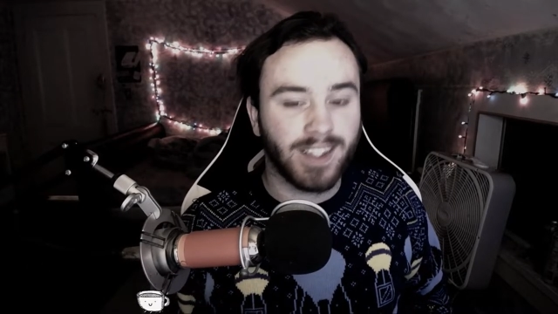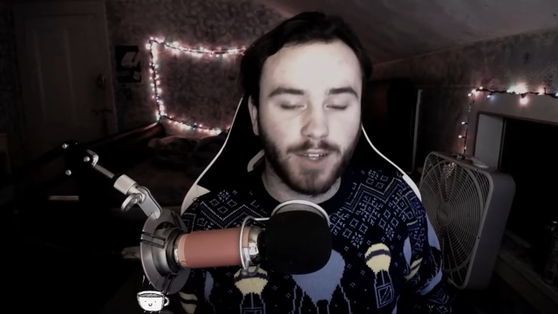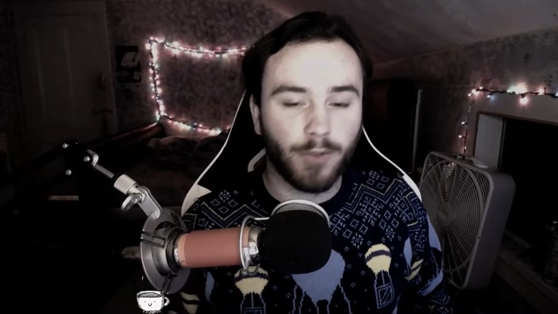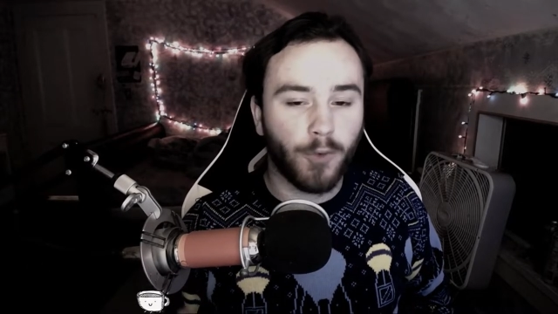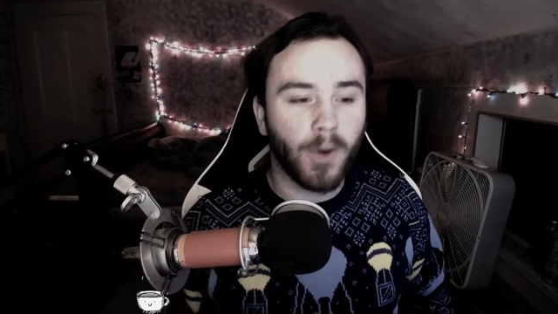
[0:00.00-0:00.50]

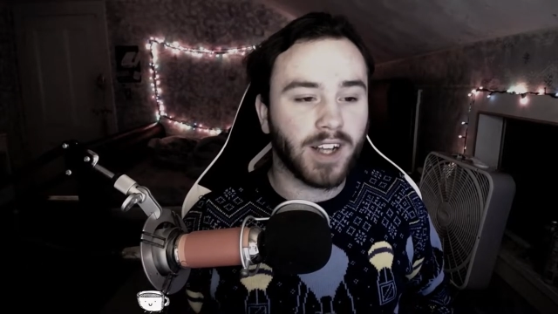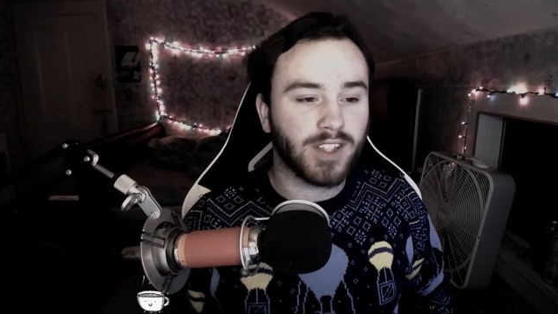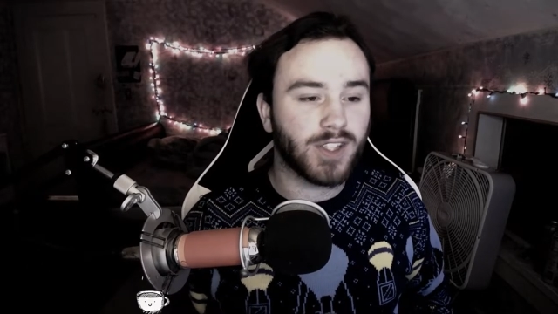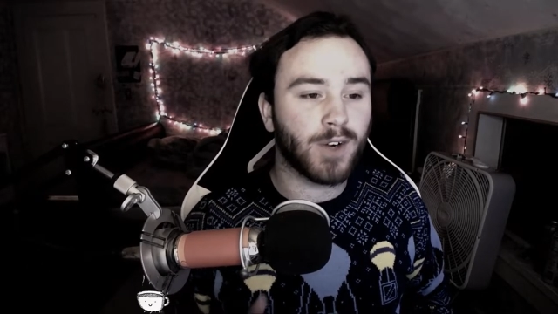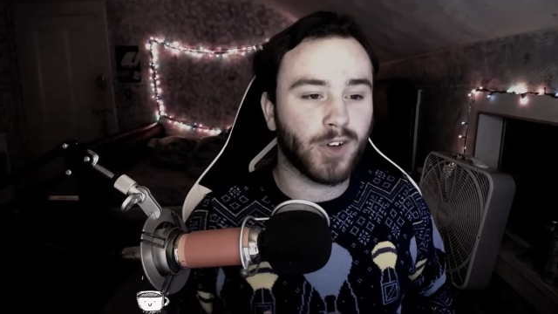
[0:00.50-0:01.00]
The Fortnite
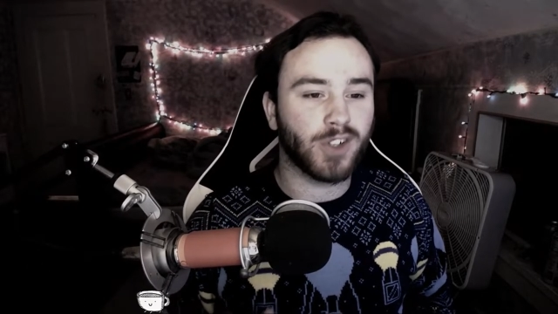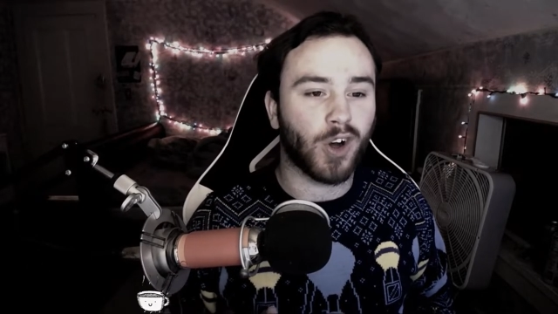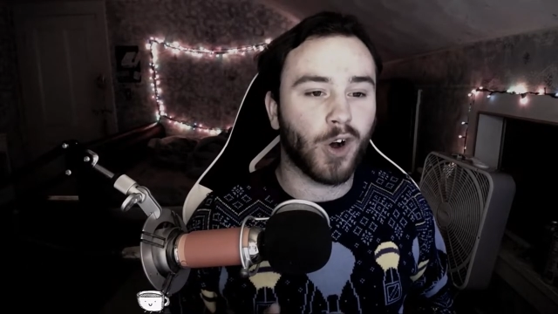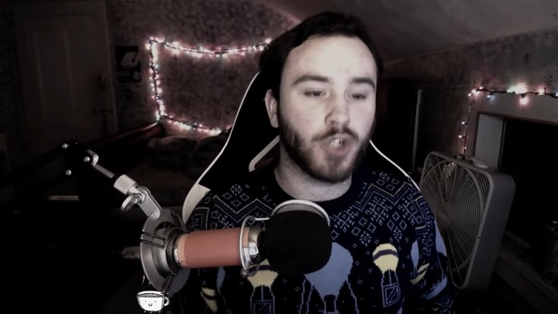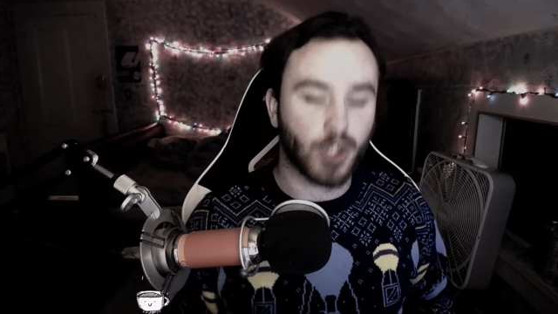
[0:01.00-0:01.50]
servers
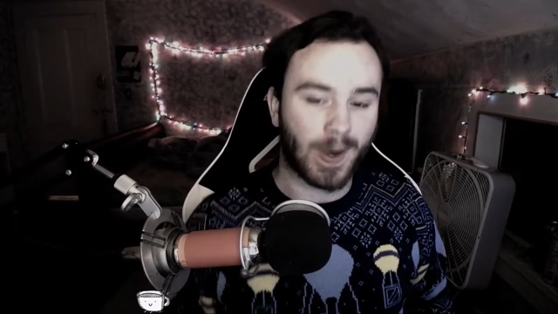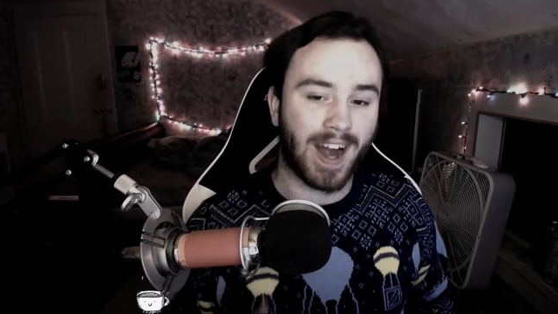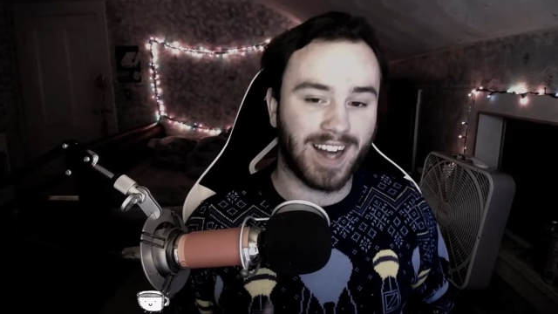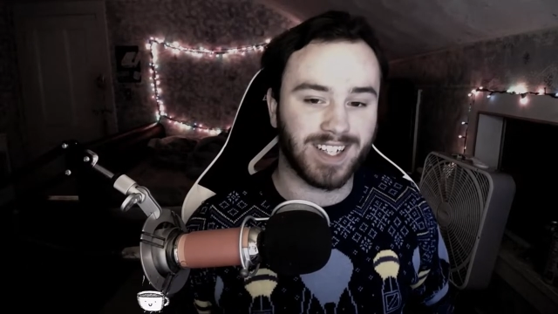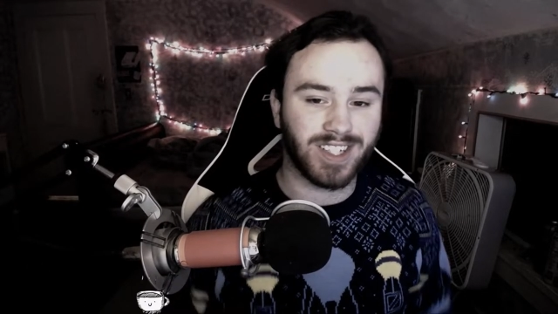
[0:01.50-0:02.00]
are
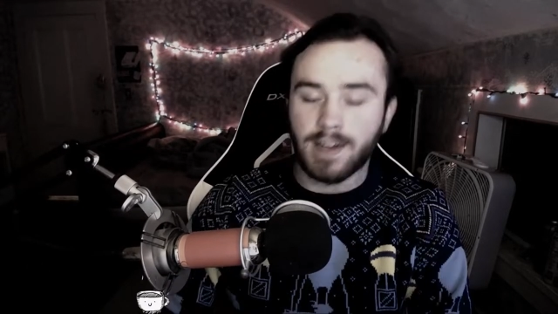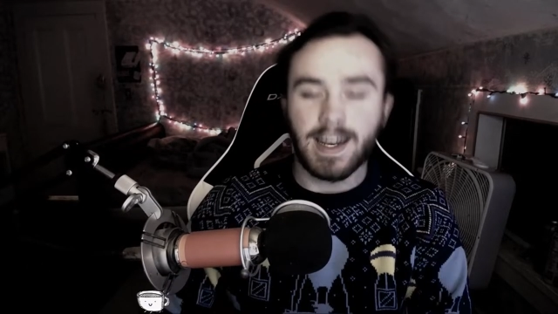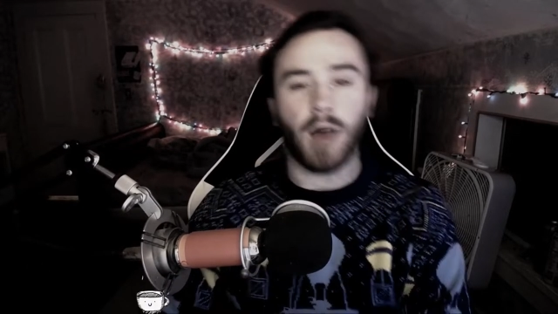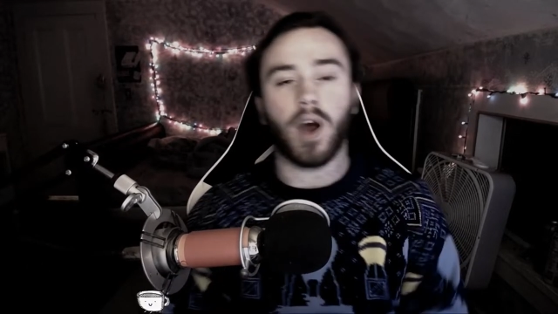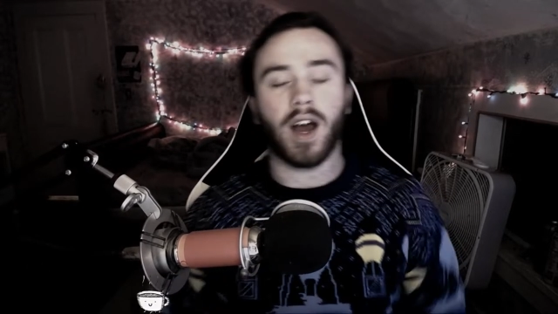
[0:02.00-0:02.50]
trash.
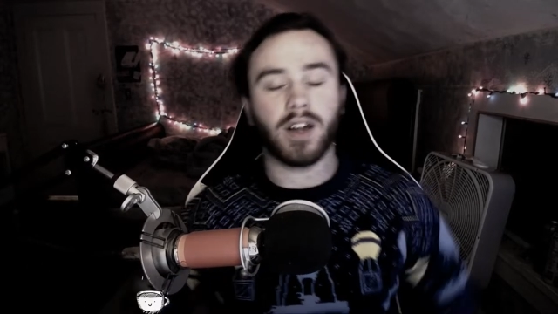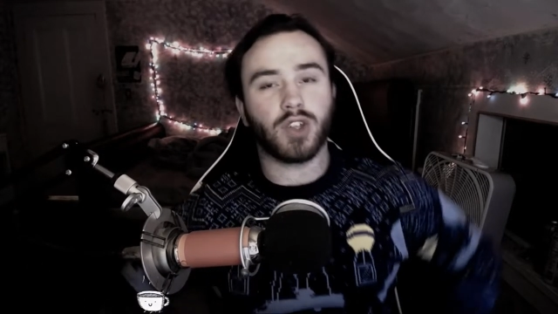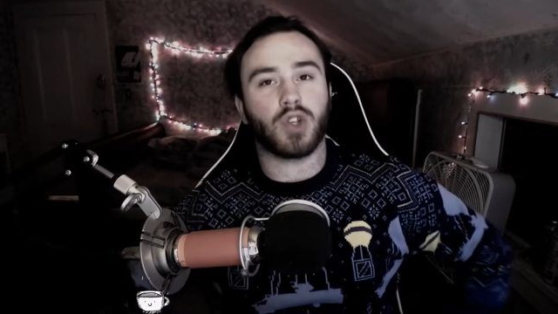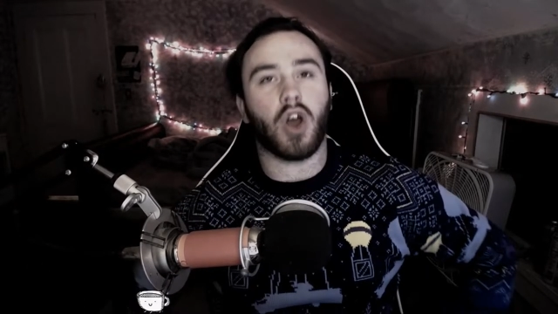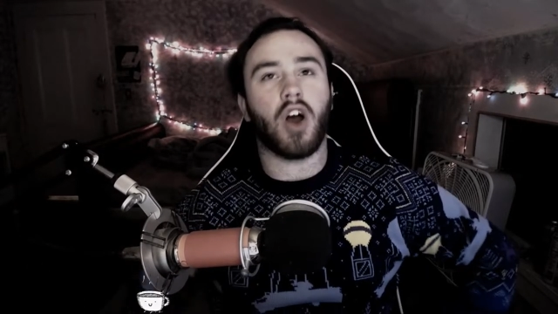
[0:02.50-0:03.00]
Now
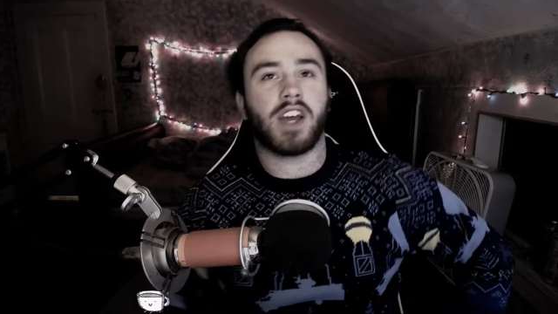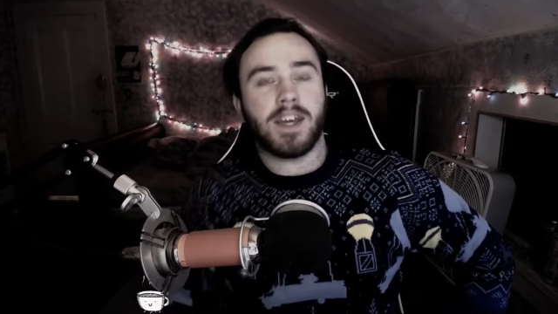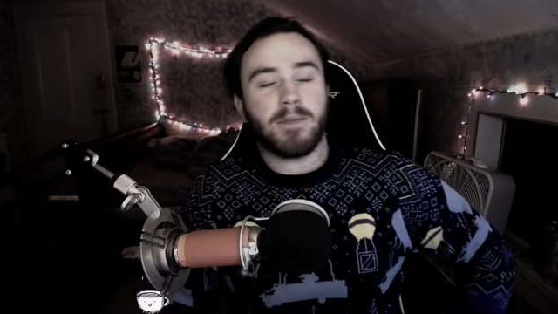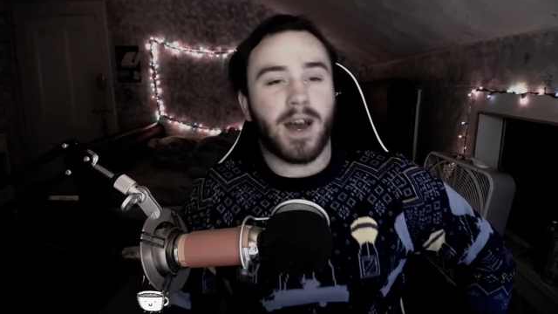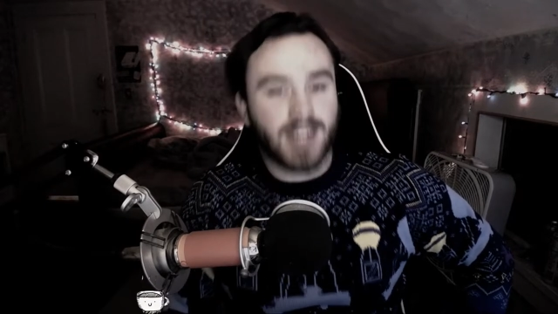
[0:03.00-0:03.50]
onto
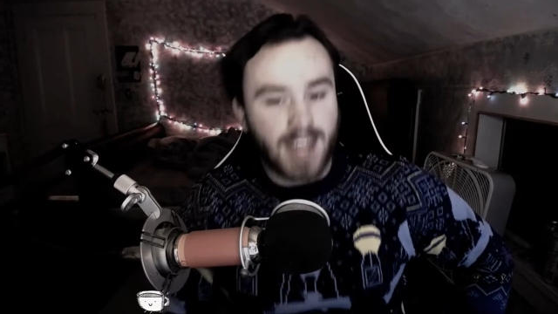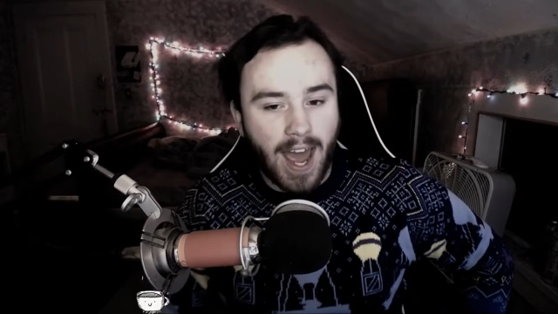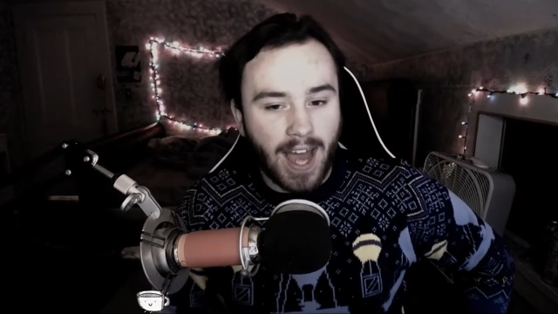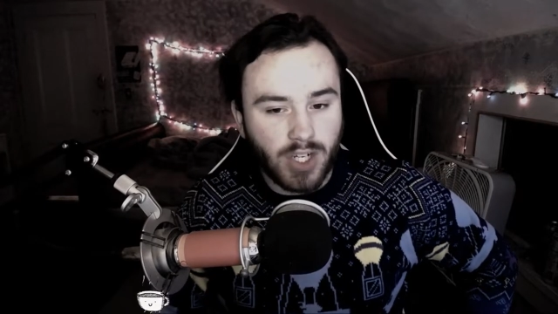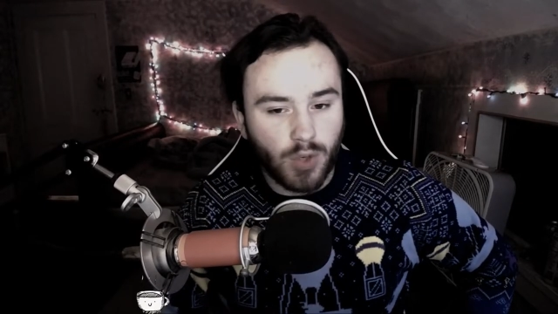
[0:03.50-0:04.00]
talking about the
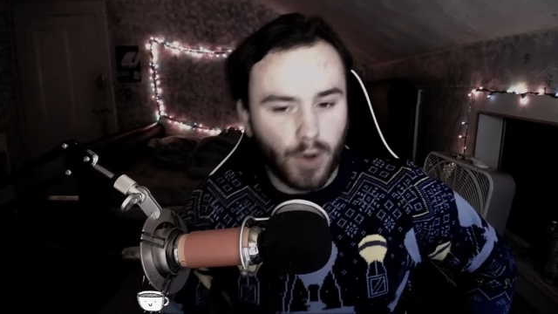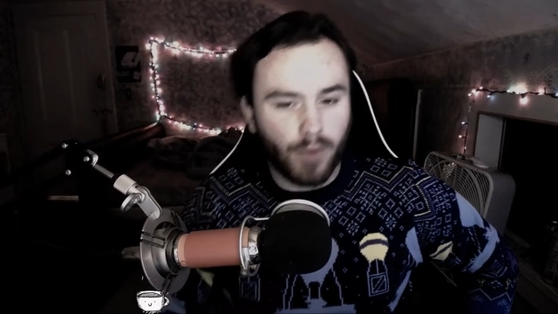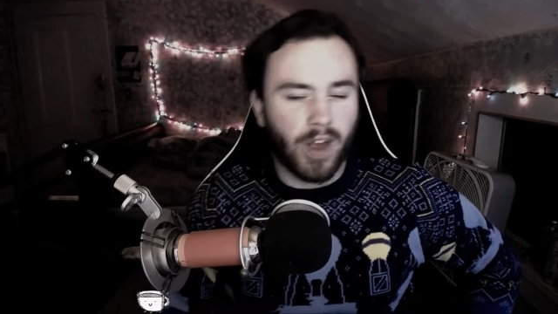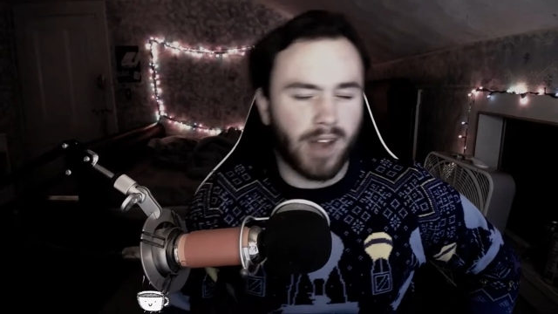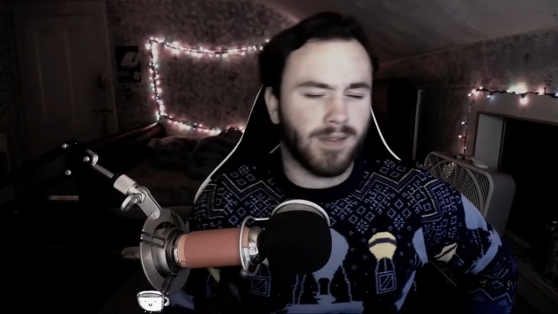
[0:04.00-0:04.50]
actual
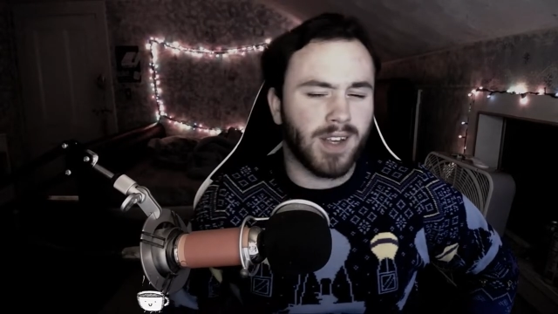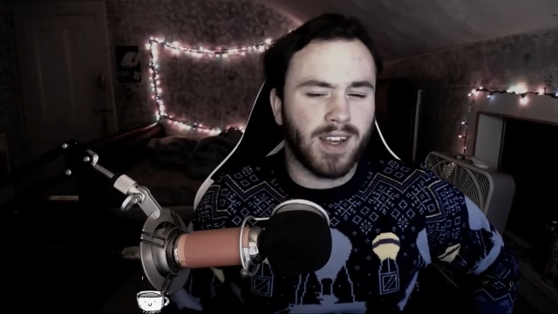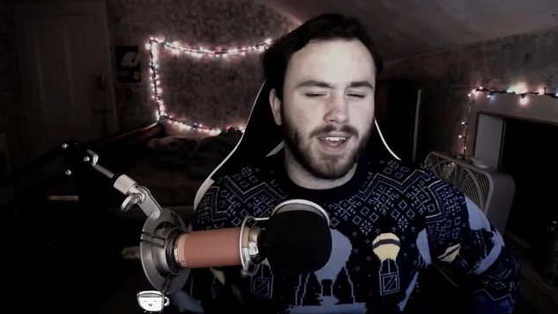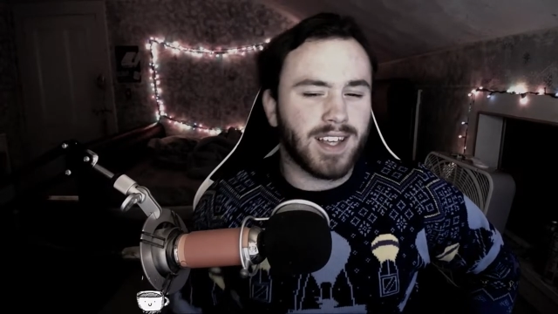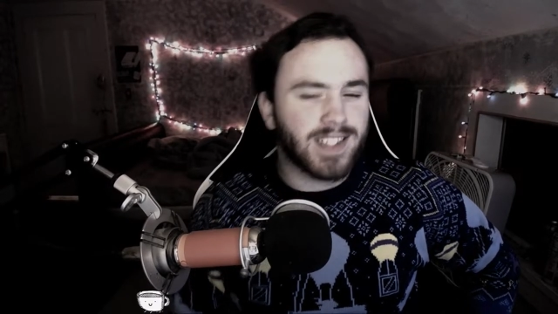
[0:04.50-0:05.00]
event.
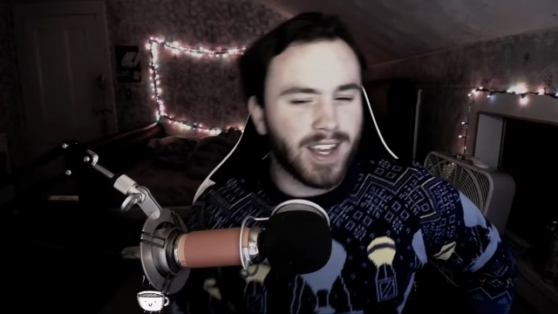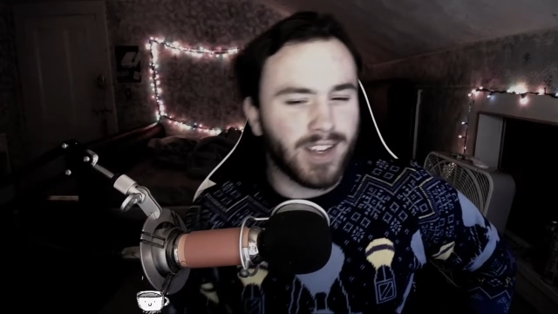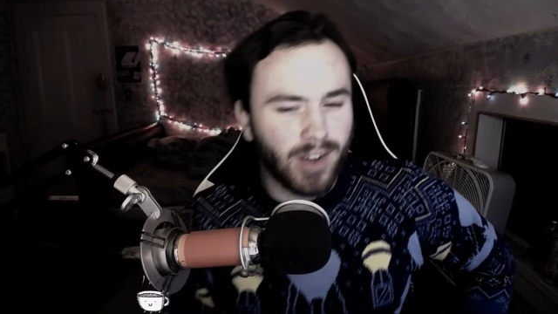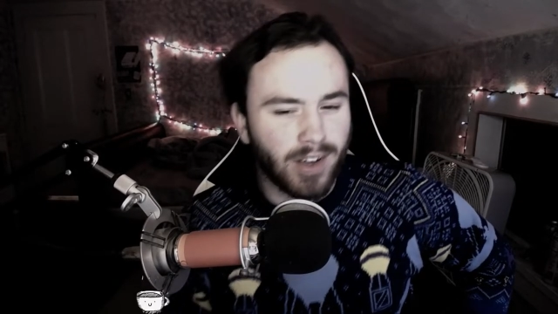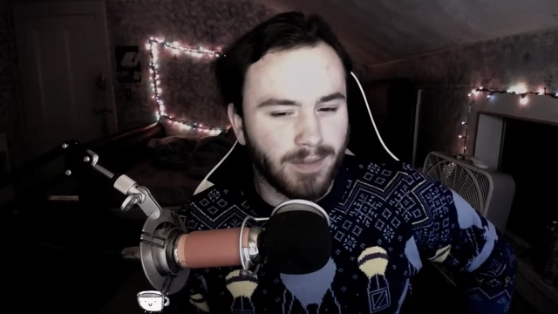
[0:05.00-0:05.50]
Is
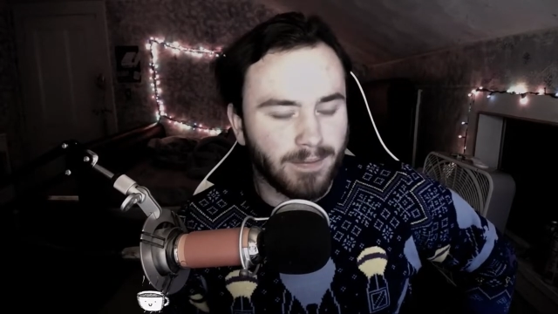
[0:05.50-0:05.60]
it good?